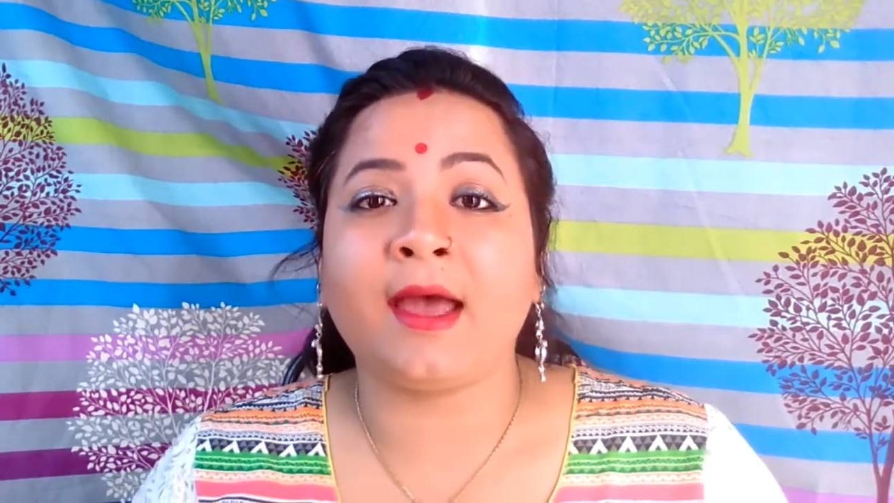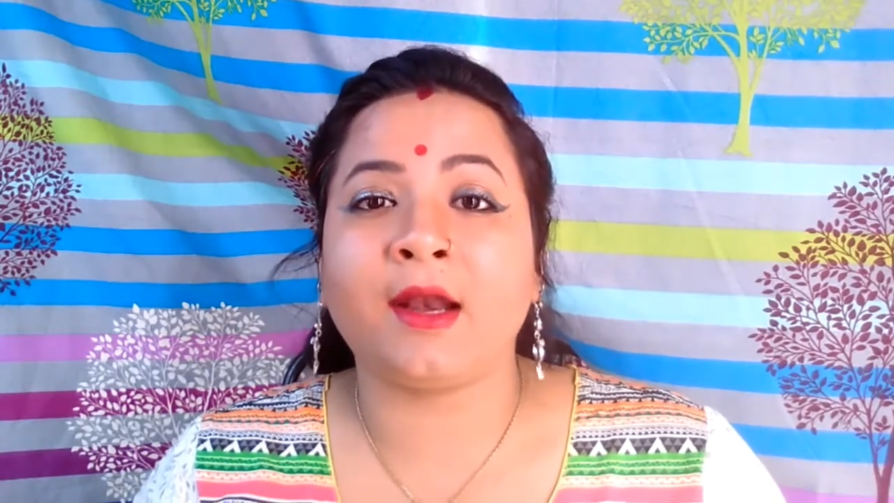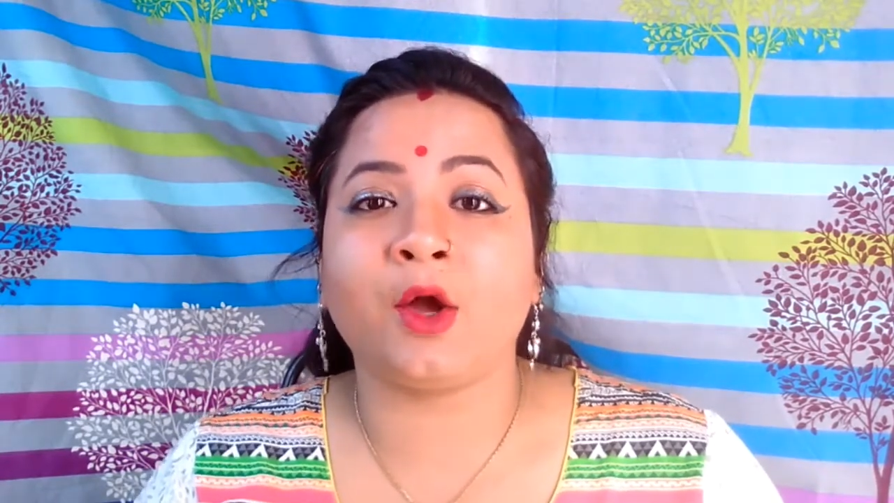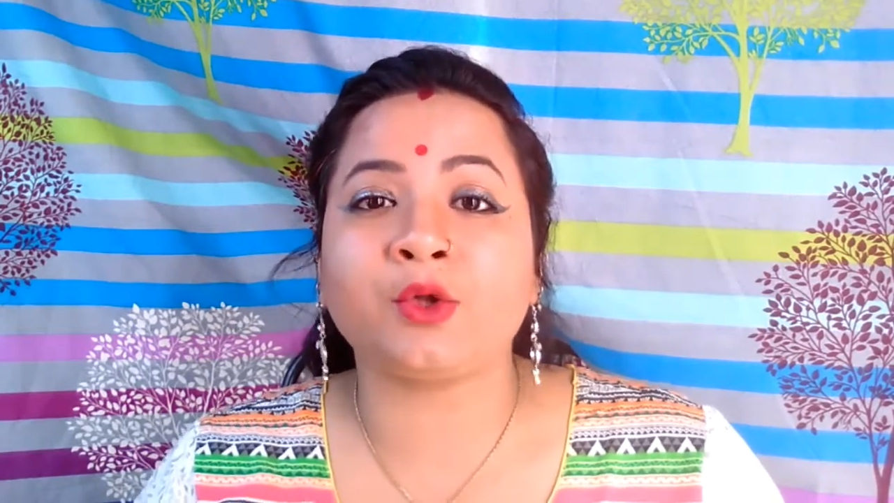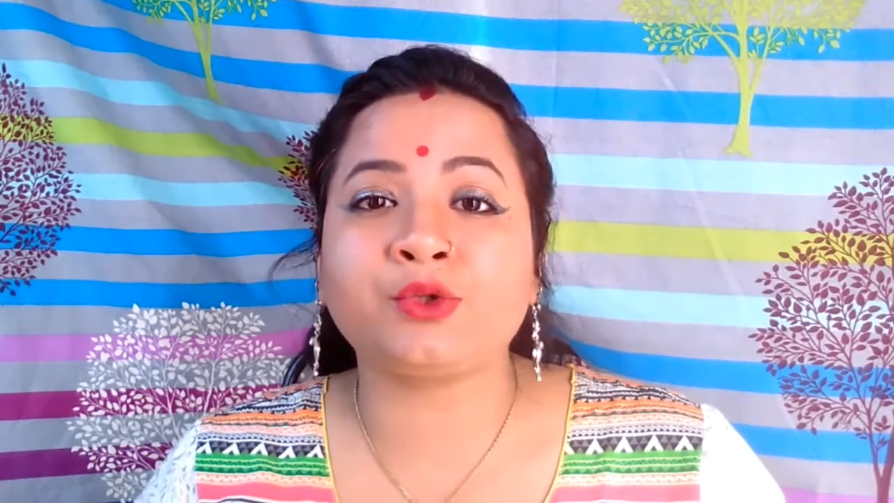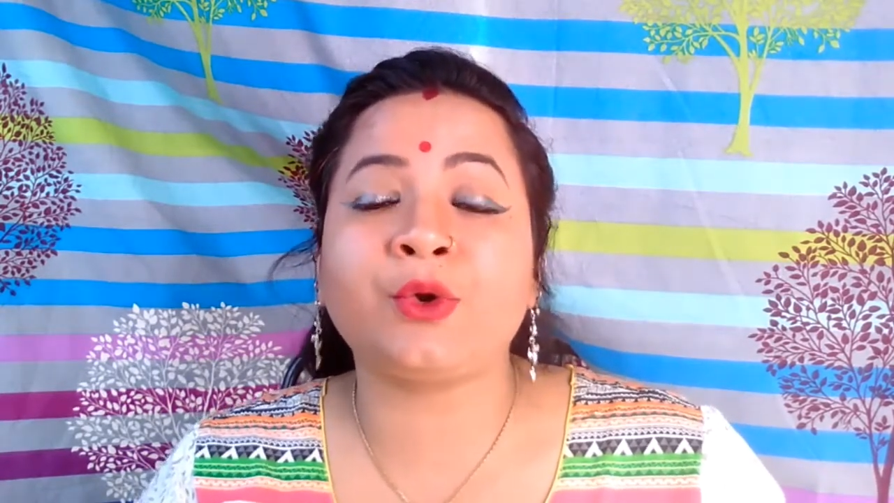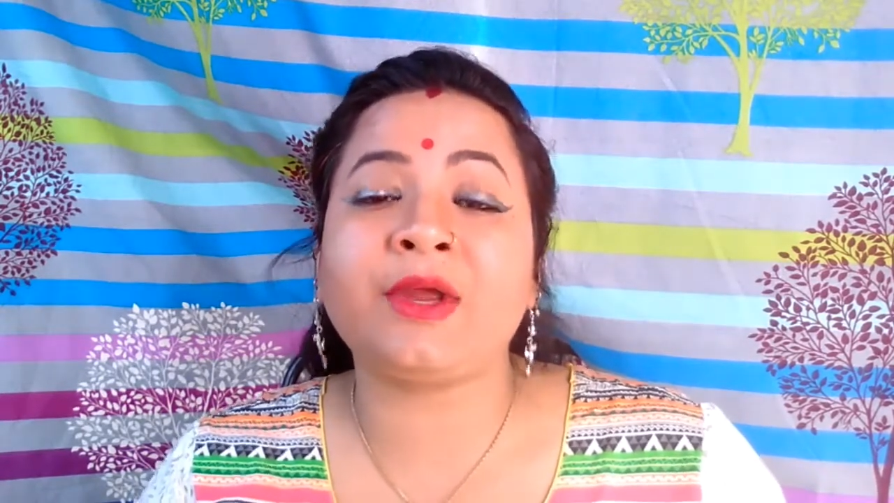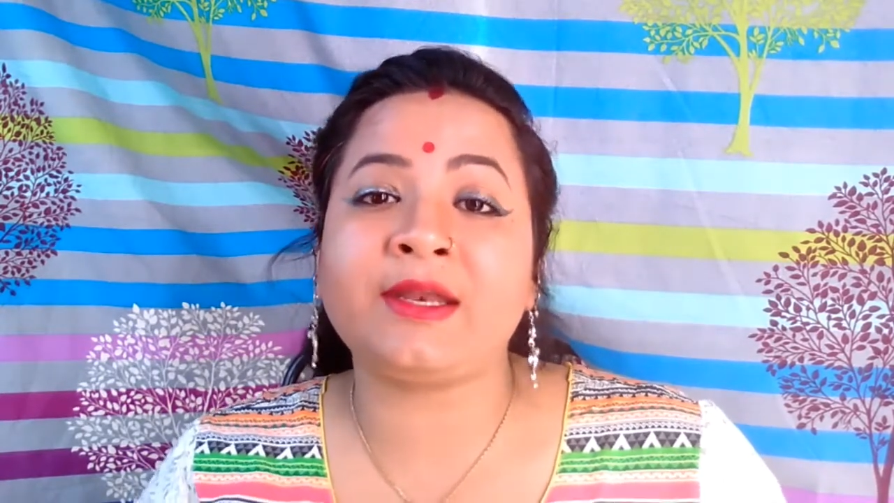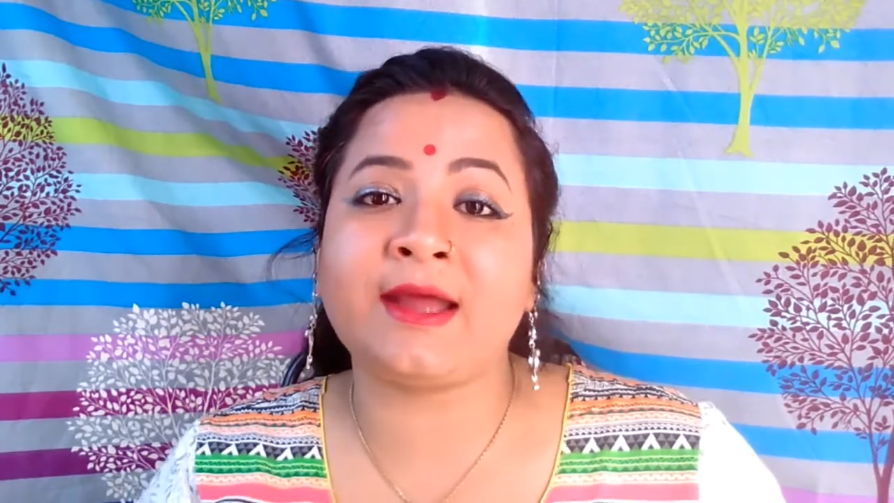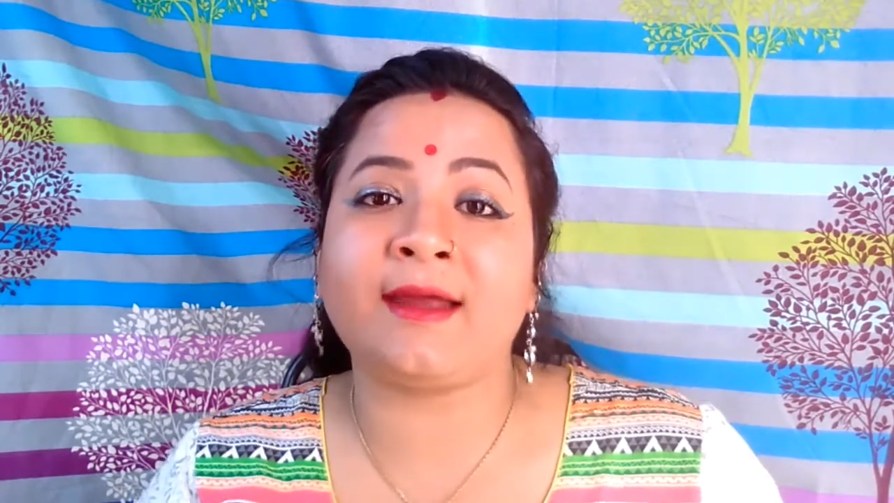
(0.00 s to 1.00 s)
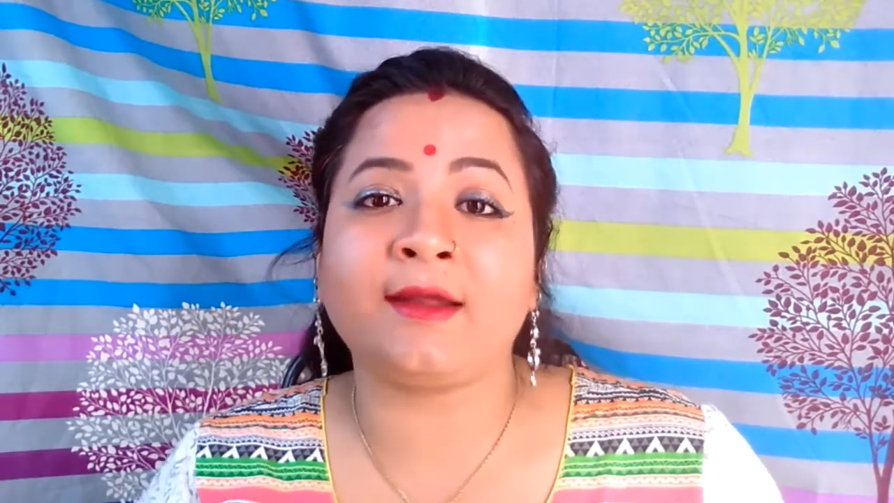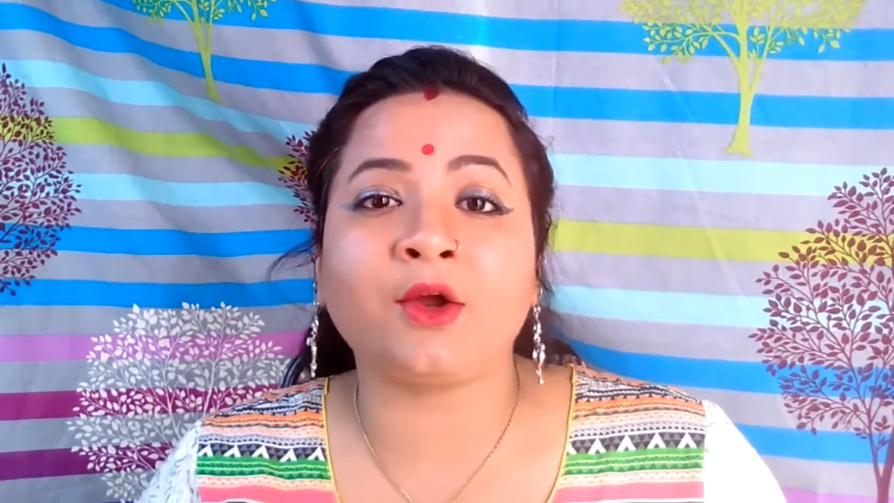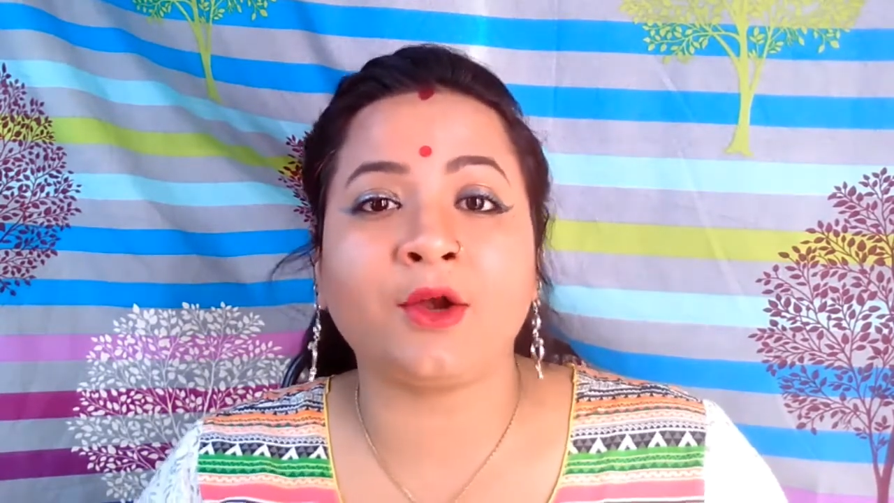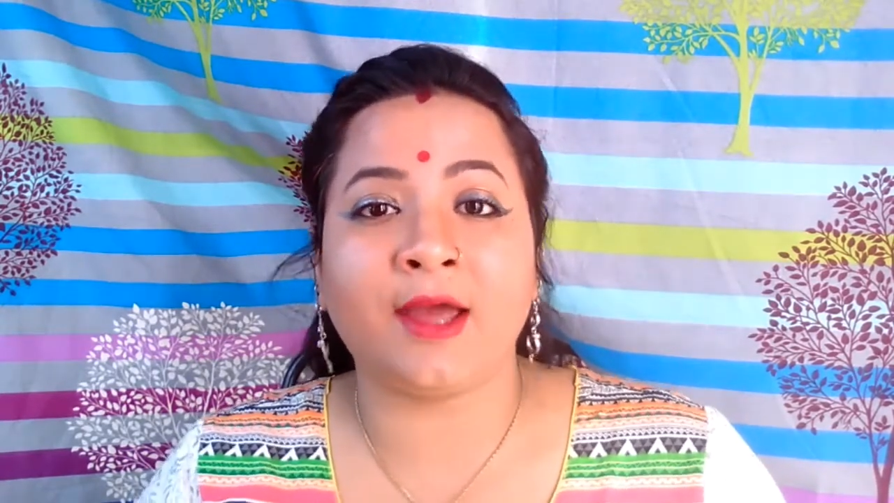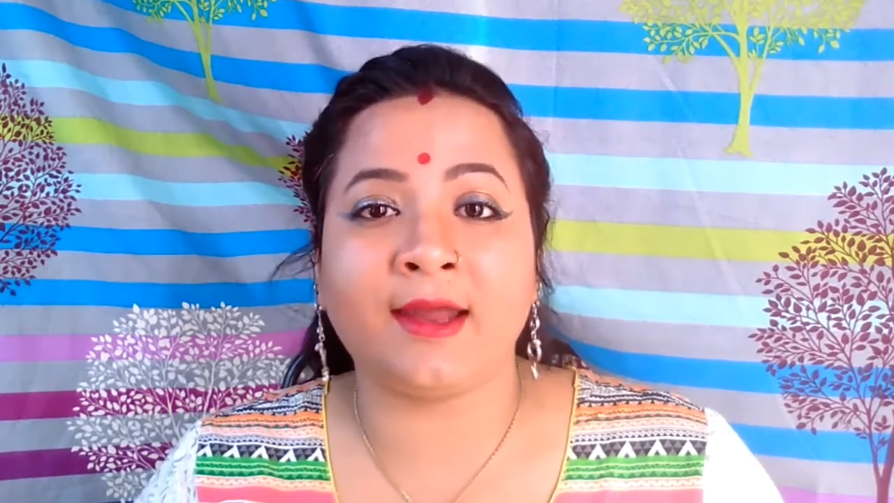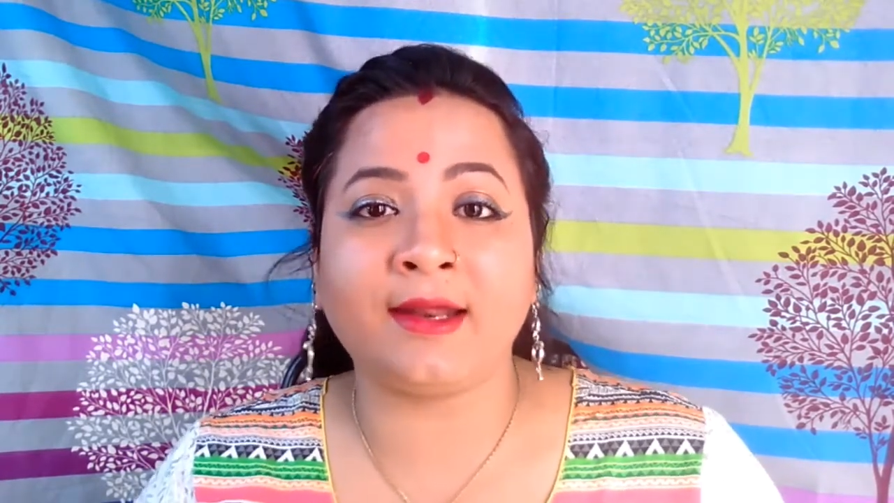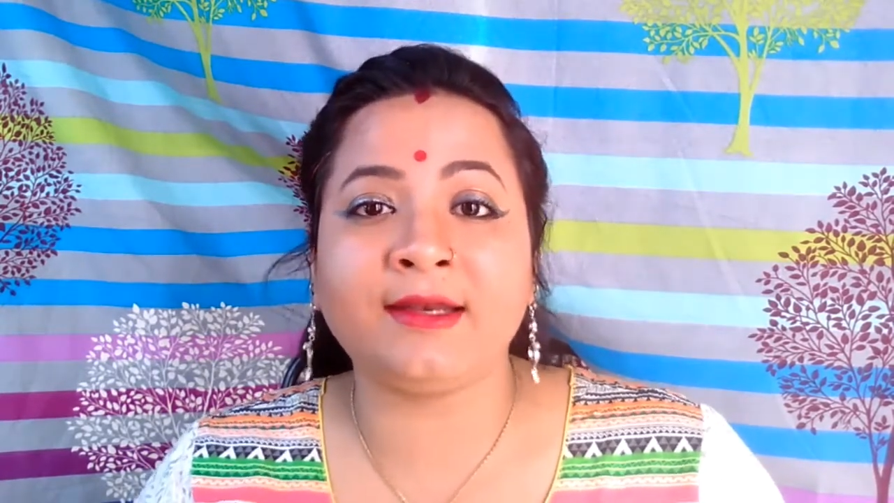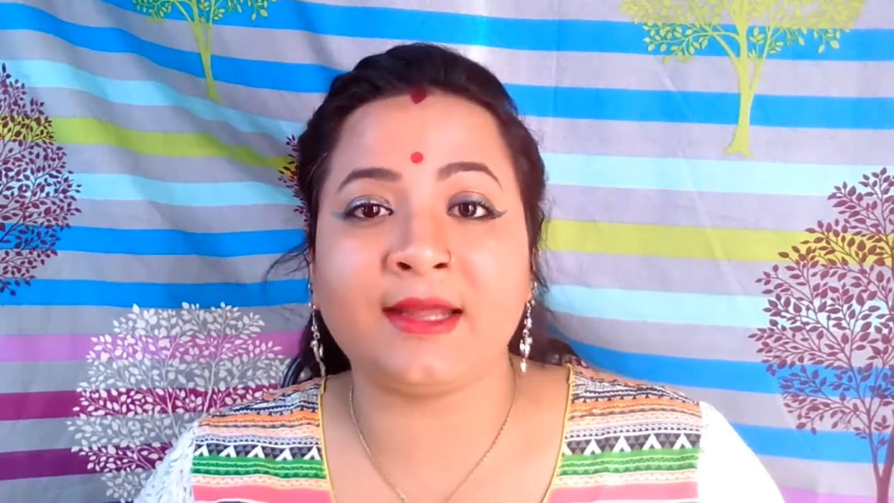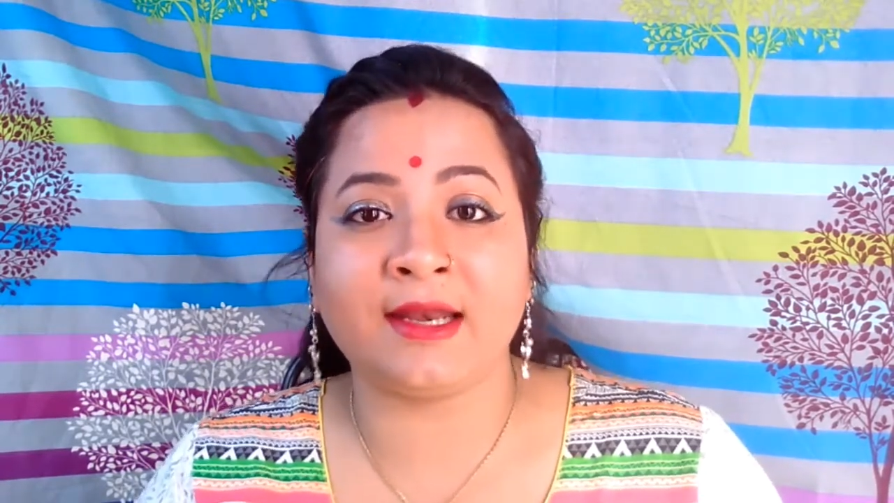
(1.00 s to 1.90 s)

and also indirect or direct